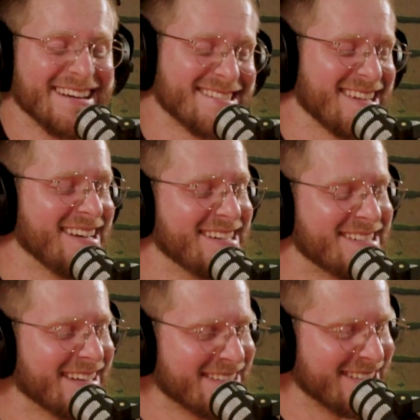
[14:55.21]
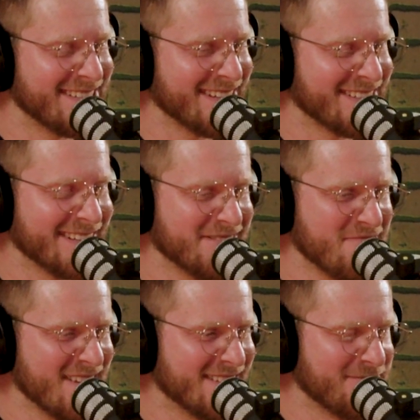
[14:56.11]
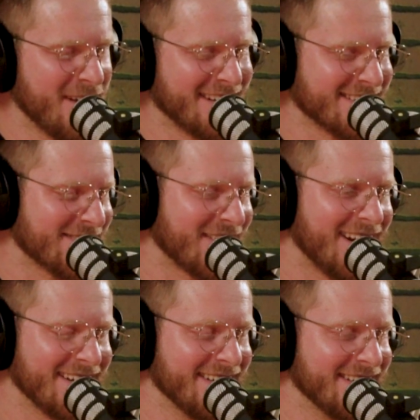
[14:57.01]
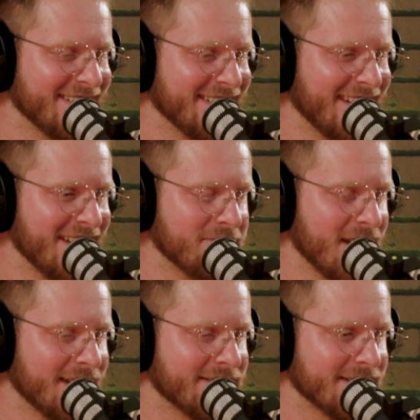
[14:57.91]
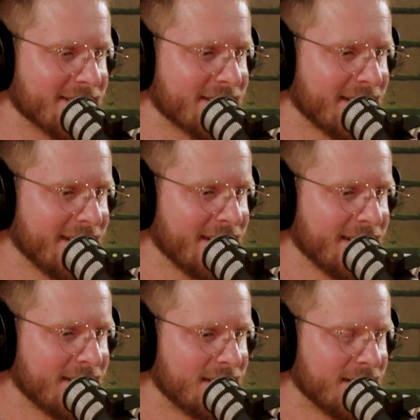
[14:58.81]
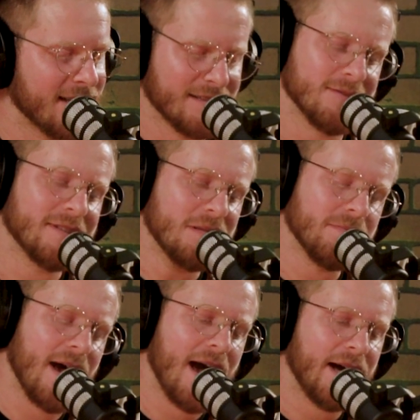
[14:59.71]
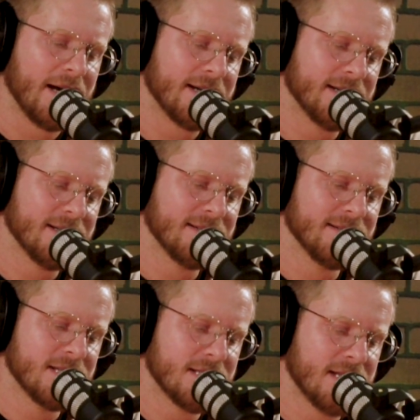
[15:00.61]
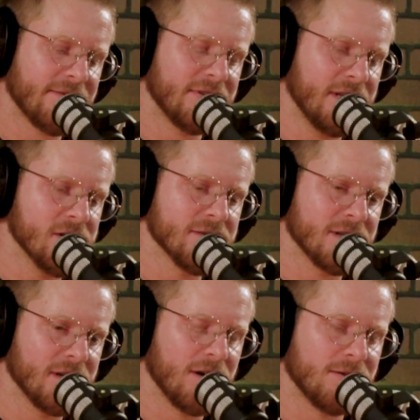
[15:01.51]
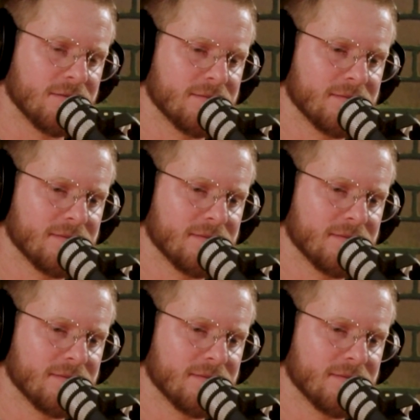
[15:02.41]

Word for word: I'll say it takes a good bit to make us cry. And man, just like looking back 7 years ago,